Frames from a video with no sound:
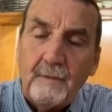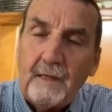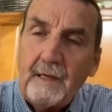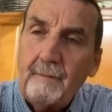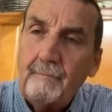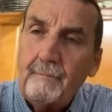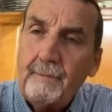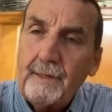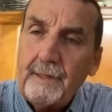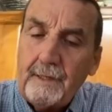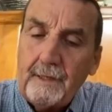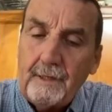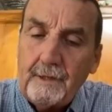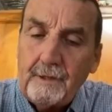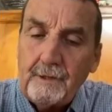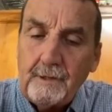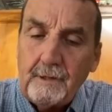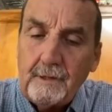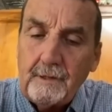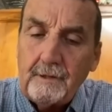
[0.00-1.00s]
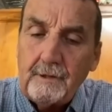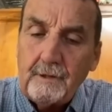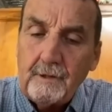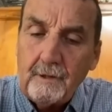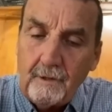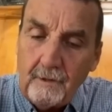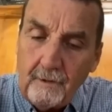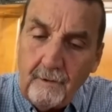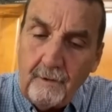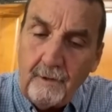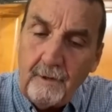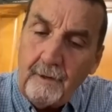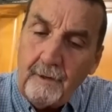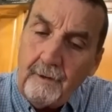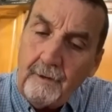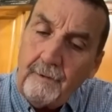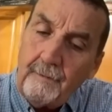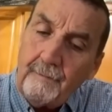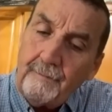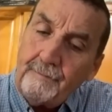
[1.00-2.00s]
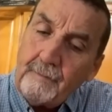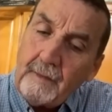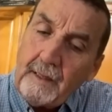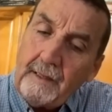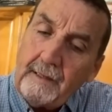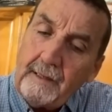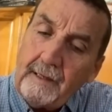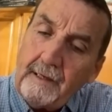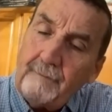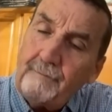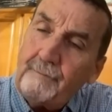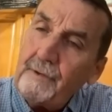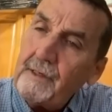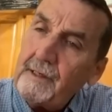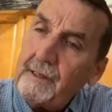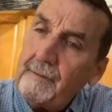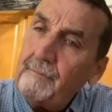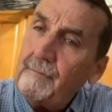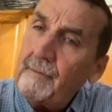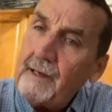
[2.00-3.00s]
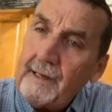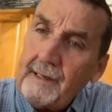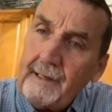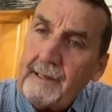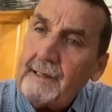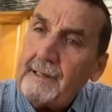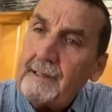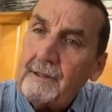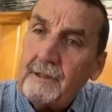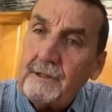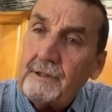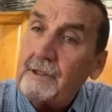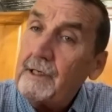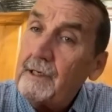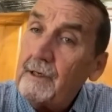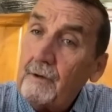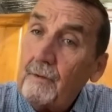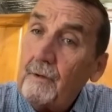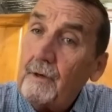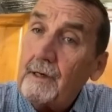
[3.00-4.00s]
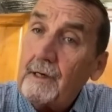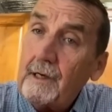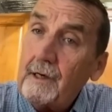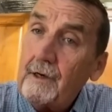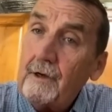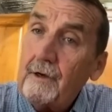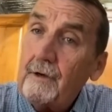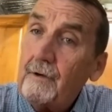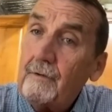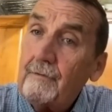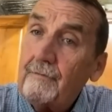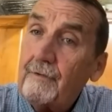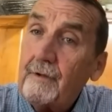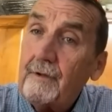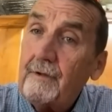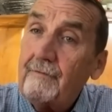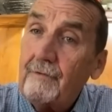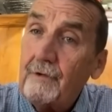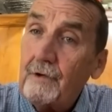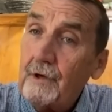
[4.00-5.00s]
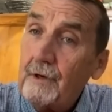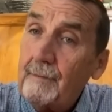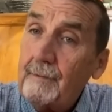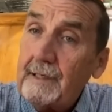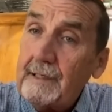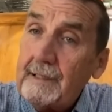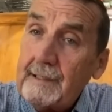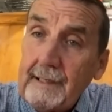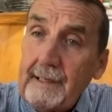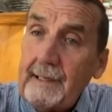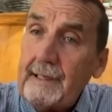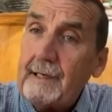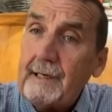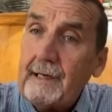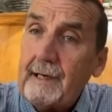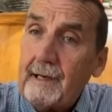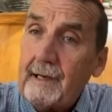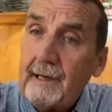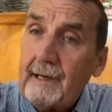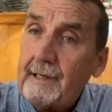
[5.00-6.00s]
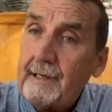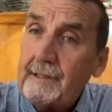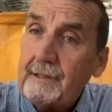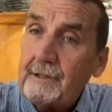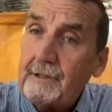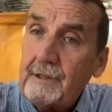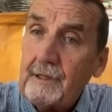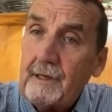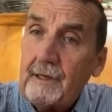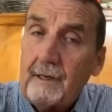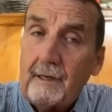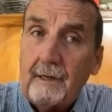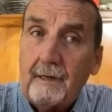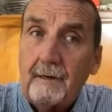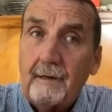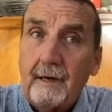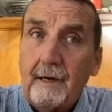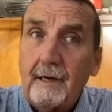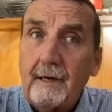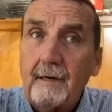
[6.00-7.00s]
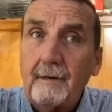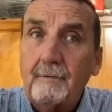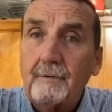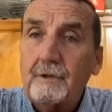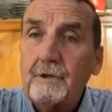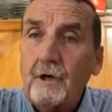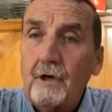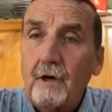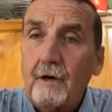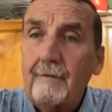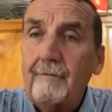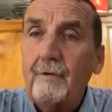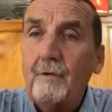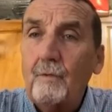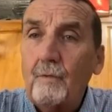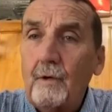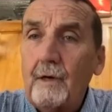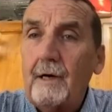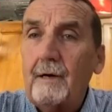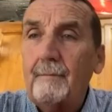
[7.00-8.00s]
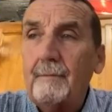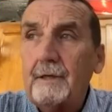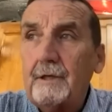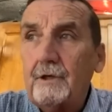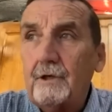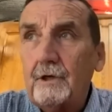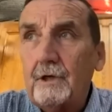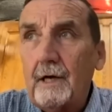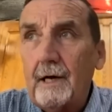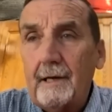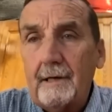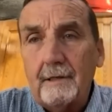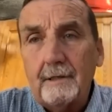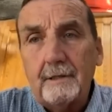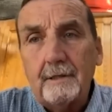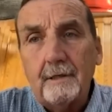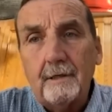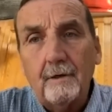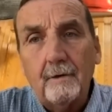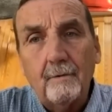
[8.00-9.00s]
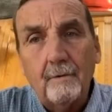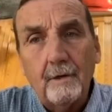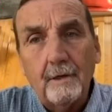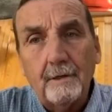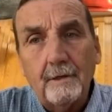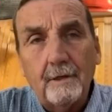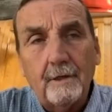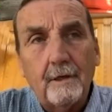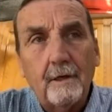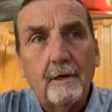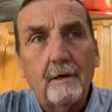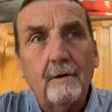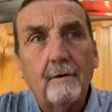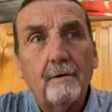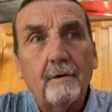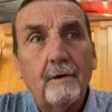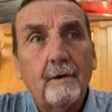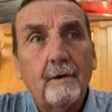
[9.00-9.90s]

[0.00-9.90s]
embarrassed. And so they had put it in my head to tell what I know. From the very beginning, I had to tell it. I, it was overwhelming. You got to tell what you know.